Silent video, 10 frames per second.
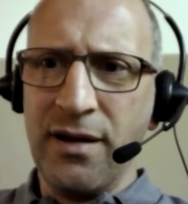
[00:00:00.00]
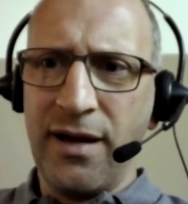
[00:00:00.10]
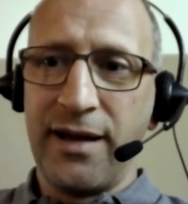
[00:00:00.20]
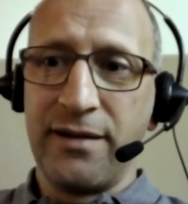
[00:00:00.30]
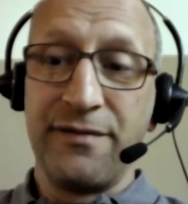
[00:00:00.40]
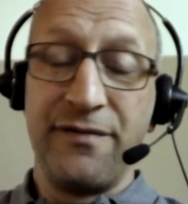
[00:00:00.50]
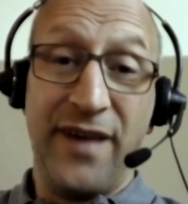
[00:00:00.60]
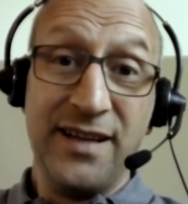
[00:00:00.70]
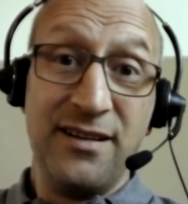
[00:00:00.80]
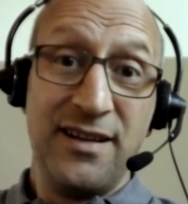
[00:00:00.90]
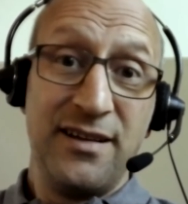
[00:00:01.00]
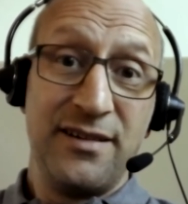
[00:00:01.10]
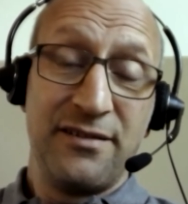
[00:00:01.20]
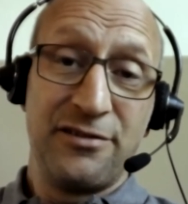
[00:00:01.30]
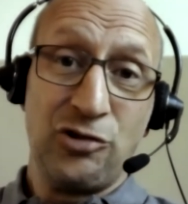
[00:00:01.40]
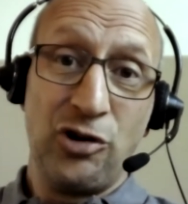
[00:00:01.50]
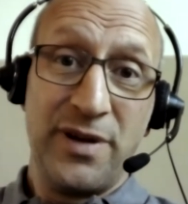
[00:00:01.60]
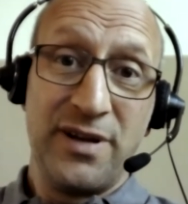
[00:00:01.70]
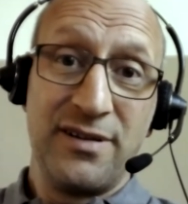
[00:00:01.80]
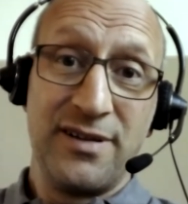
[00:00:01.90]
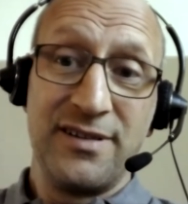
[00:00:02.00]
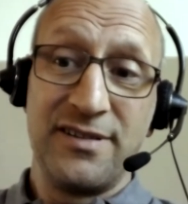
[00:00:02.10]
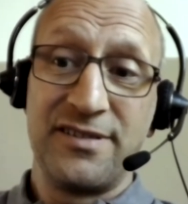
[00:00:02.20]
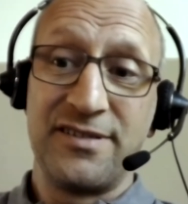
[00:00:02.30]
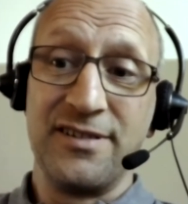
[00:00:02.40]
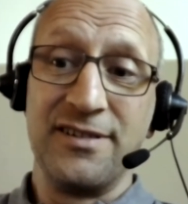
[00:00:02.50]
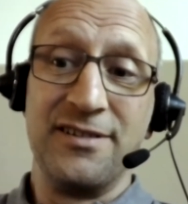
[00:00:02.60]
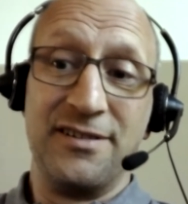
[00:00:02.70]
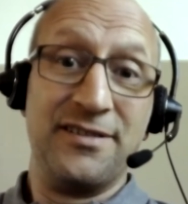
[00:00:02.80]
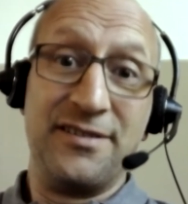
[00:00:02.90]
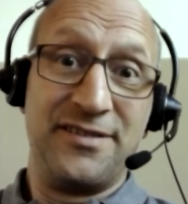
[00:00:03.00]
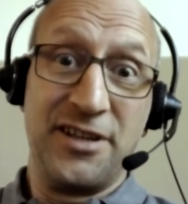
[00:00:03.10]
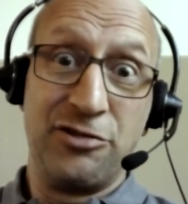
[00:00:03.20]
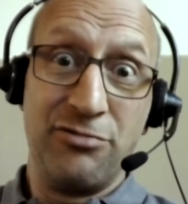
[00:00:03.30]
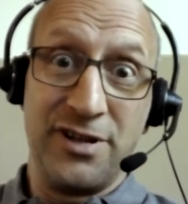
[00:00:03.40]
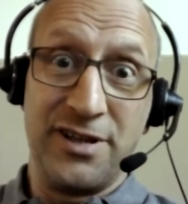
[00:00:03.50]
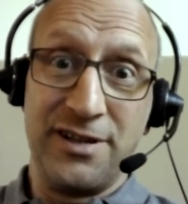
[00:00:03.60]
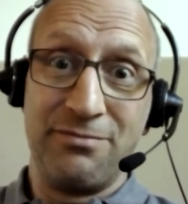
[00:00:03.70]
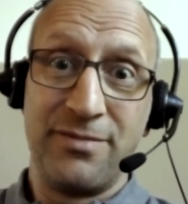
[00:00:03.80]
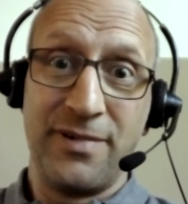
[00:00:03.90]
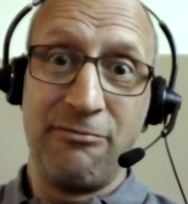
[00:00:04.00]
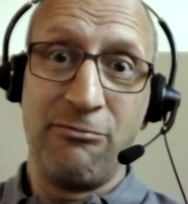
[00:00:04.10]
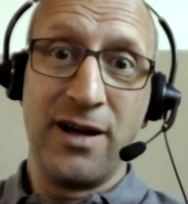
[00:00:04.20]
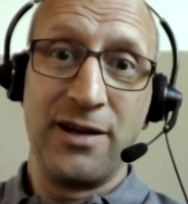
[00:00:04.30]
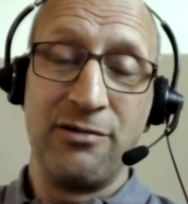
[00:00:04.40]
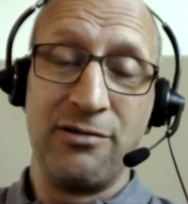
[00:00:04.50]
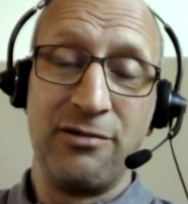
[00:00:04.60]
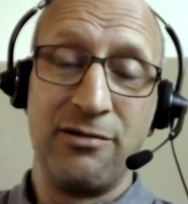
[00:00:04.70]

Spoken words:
And finally, the topping is security, where you have to